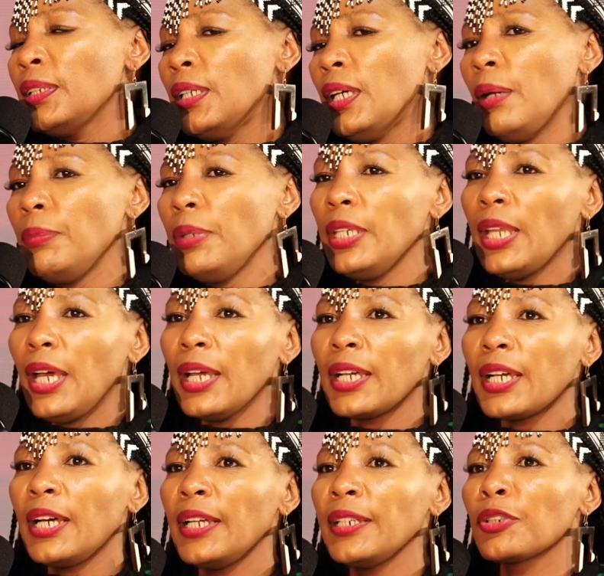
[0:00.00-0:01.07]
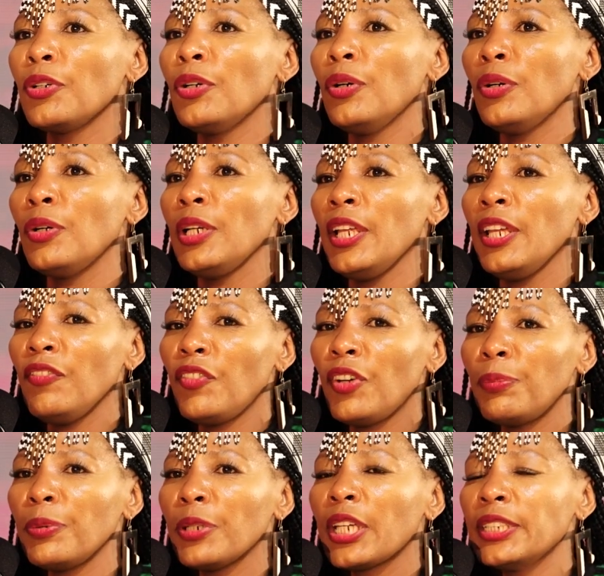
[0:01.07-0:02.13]
I mean, I can't call a
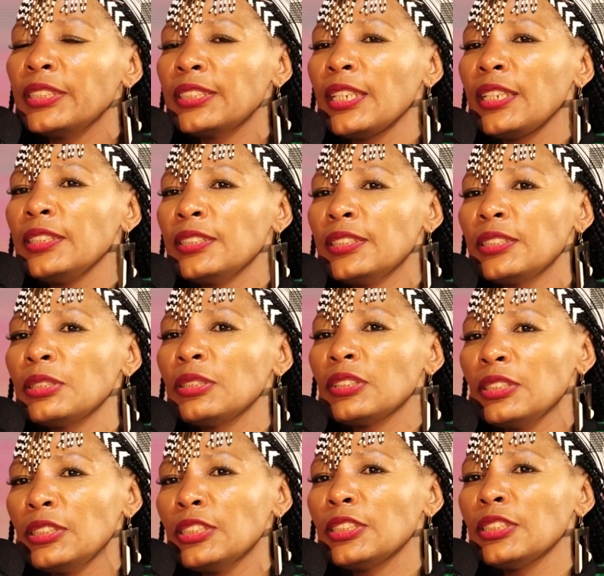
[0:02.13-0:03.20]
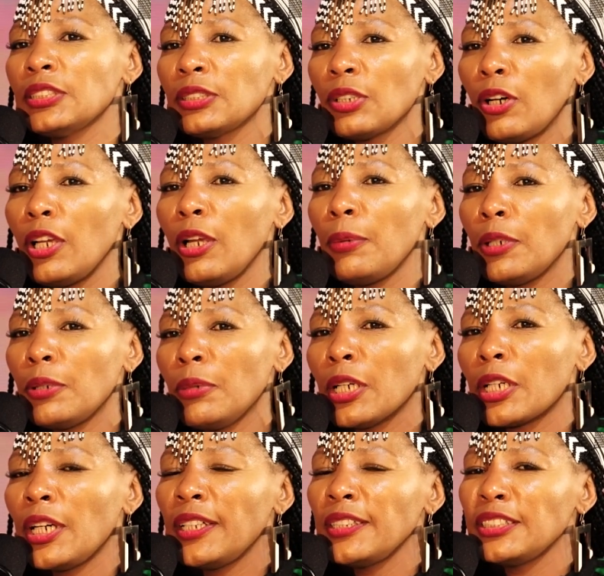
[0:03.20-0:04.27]
fabric and say this is all about my
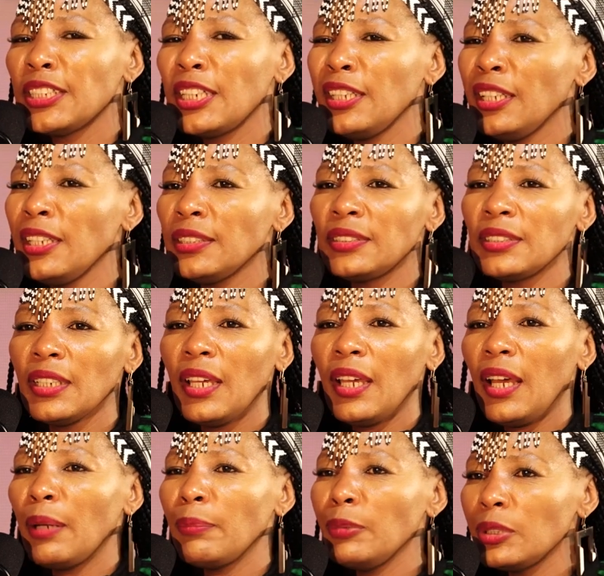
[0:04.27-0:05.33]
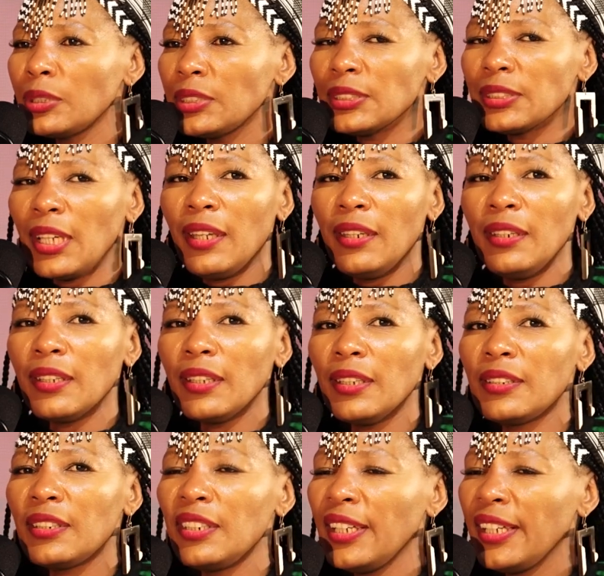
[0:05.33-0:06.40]
culture, yet I'm not designing
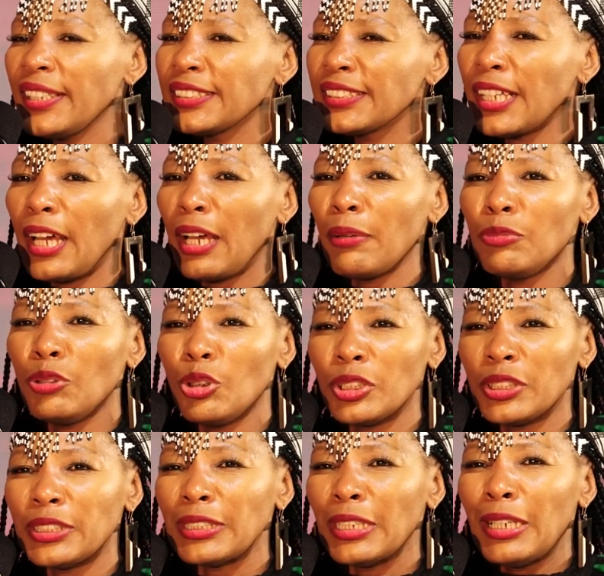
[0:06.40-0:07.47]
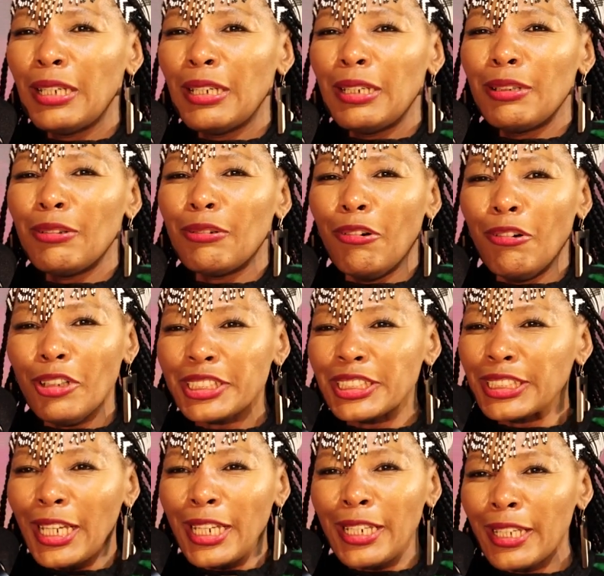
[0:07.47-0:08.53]
it, yet I'm not
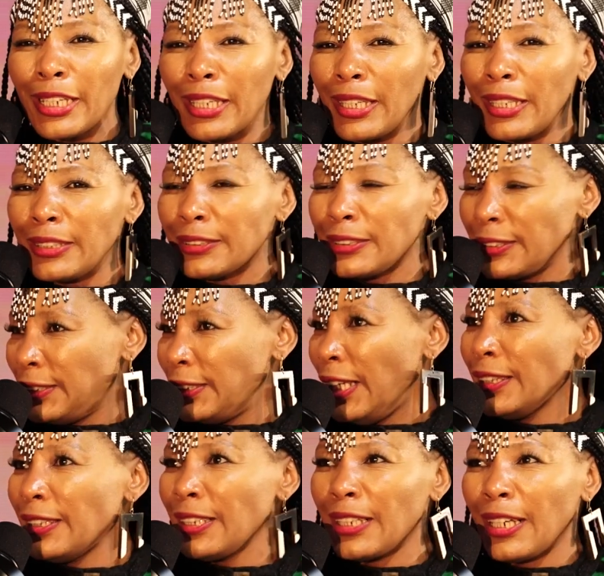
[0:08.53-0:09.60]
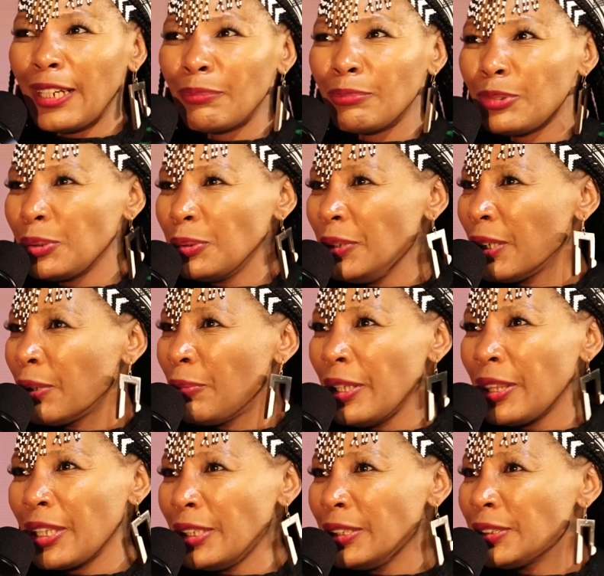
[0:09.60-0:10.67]
wholesaling it. There's nothing that I'm doing
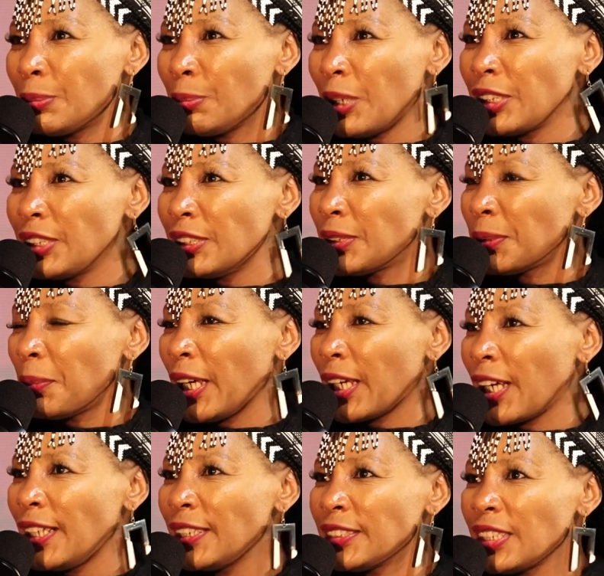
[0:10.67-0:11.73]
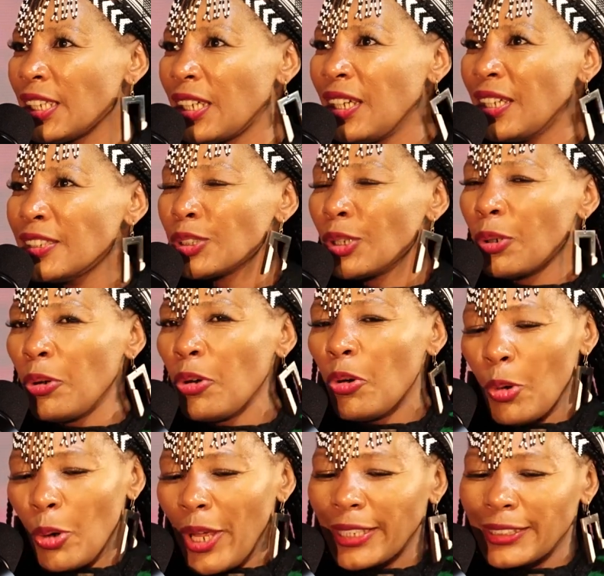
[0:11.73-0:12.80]
with it, but it's my culture. So
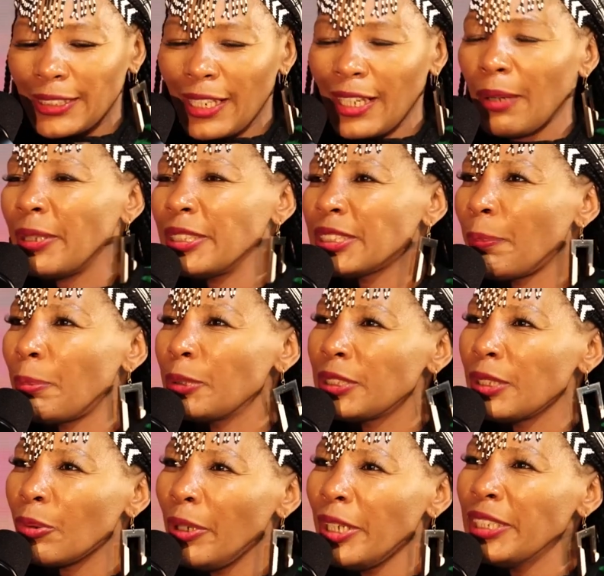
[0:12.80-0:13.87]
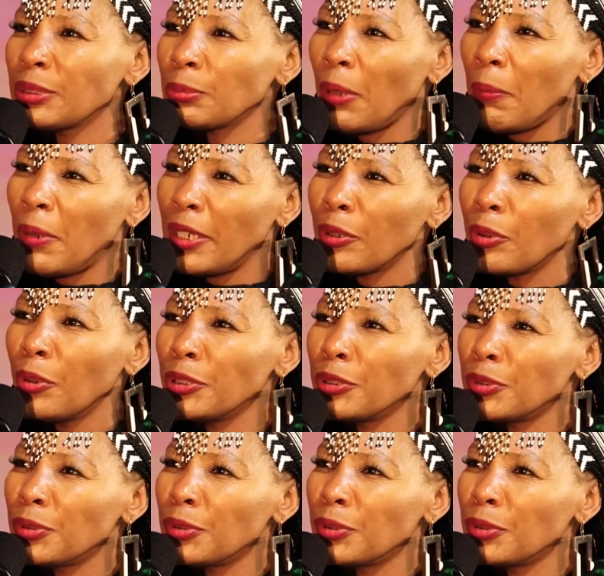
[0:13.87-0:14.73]
who exactly am I supporting? Where is my money going